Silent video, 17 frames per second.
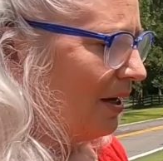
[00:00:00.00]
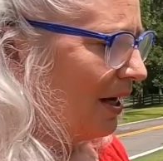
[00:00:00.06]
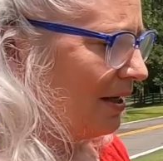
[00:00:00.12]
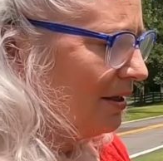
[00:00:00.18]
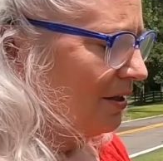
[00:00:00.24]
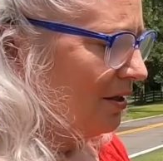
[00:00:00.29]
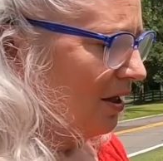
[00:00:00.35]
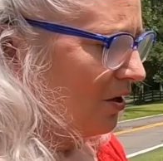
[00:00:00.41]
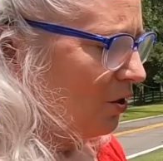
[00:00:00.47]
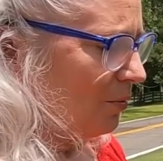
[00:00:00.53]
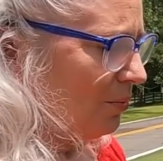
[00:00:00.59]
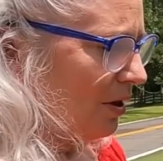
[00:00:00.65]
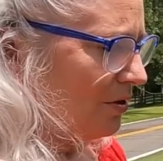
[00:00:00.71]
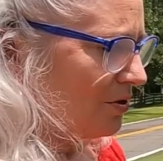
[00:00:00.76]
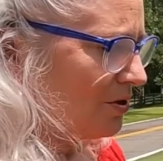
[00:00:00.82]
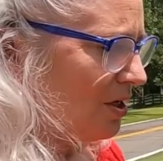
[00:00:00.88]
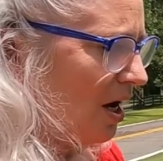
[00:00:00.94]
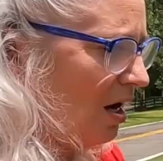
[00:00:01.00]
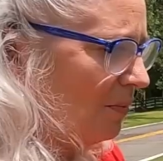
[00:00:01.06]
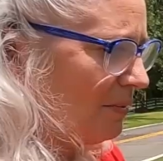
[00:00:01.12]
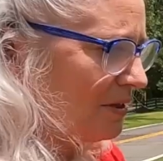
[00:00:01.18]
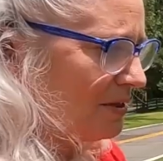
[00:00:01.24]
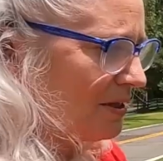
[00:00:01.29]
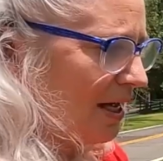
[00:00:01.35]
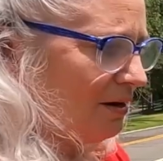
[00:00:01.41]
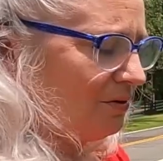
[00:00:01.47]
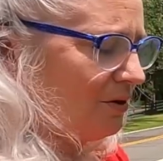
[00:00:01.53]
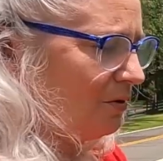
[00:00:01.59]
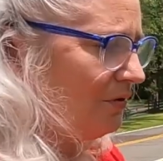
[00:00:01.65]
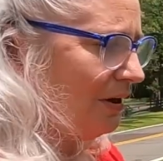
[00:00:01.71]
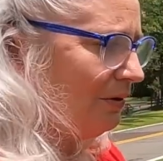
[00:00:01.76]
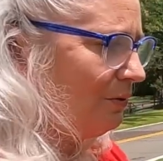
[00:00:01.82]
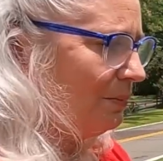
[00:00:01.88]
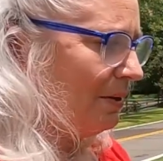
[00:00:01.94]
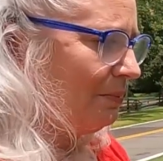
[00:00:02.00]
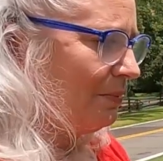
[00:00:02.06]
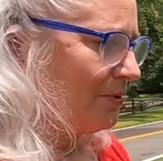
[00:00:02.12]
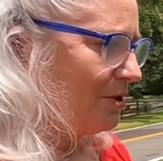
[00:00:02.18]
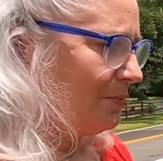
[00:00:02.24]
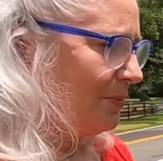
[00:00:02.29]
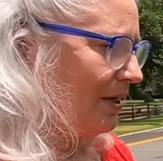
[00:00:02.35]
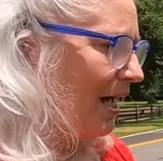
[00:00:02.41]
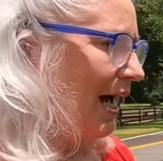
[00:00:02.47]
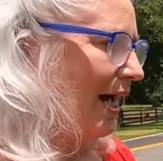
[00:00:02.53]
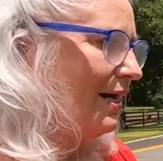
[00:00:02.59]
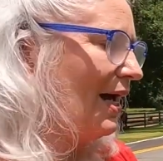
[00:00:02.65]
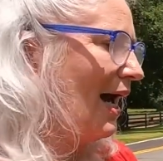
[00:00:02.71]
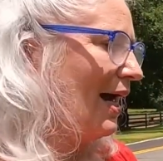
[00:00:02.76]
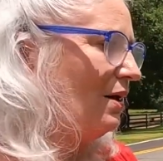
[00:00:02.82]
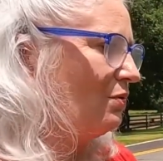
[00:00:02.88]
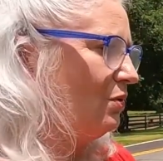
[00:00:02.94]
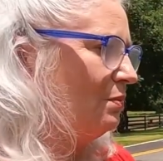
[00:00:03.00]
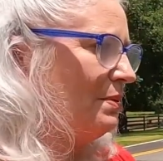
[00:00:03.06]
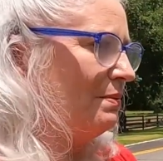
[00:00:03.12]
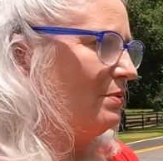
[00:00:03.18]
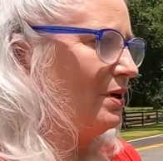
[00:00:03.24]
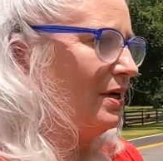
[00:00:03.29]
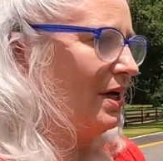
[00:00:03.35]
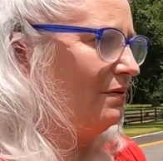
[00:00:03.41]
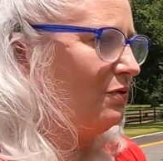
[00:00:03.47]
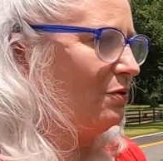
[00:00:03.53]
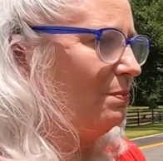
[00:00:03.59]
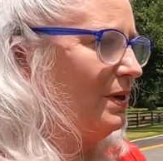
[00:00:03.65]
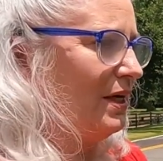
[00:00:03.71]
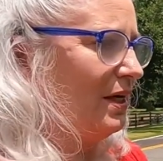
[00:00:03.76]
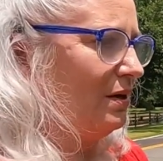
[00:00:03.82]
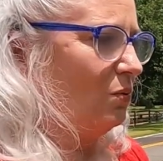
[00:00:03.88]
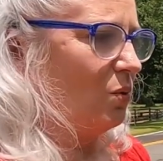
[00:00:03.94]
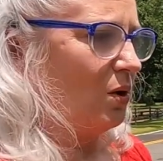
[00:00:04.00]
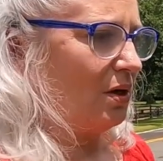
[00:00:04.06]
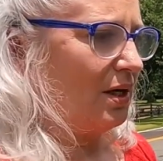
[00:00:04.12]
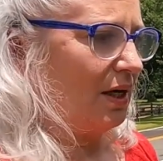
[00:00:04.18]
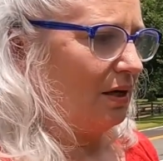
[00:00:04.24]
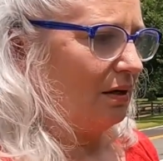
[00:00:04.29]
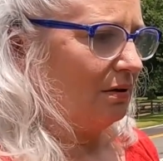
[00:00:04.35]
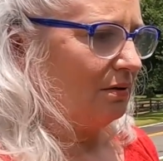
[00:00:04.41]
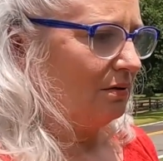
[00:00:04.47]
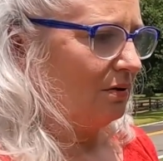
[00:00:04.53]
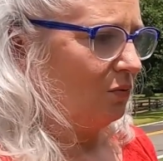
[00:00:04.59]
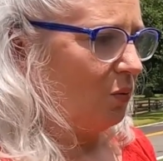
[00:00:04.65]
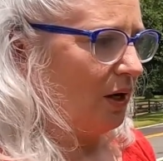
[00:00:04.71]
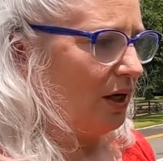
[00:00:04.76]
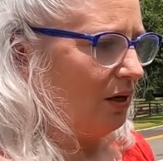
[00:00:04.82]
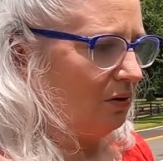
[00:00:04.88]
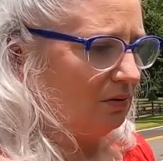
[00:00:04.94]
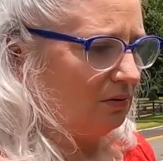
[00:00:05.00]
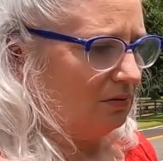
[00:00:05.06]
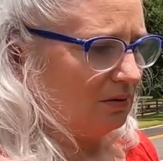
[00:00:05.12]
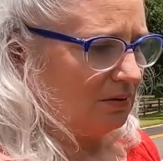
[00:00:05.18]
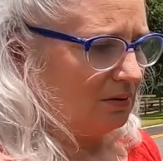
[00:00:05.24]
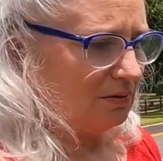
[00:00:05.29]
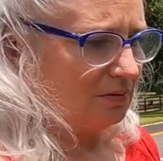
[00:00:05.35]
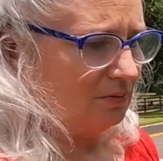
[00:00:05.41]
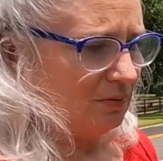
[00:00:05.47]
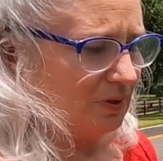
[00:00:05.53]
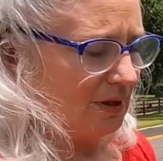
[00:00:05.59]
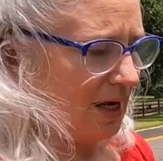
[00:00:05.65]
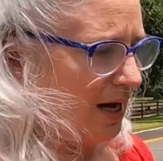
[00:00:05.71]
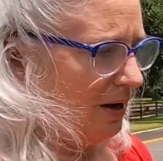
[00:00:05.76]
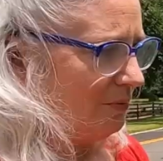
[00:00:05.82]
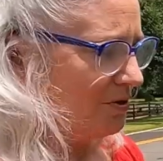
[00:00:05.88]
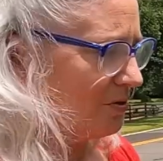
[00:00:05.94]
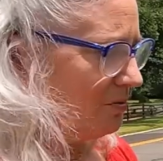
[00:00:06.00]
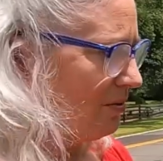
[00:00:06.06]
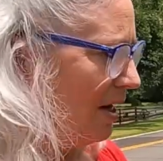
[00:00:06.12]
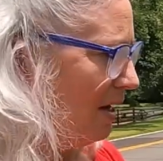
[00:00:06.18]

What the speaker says: My younger brother Thomas, I don't know if he remembers, but I don't remember it ever being a working well when I was